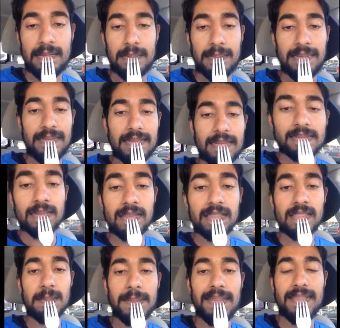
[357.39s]
But this whole
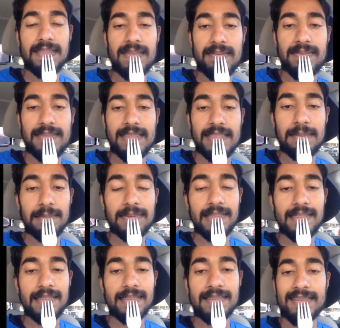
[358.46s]
expensive, cheap
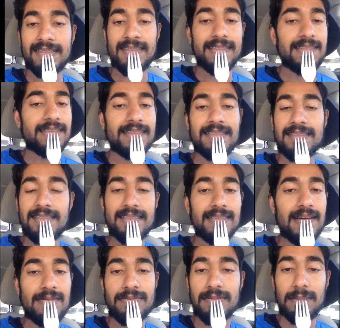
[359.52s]
thing, it's just
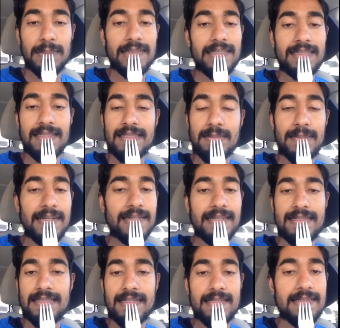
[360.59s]
not for me. It doesn't make
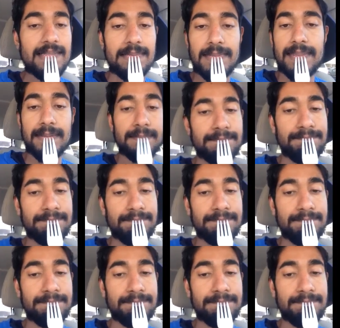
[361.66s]
any sense to me.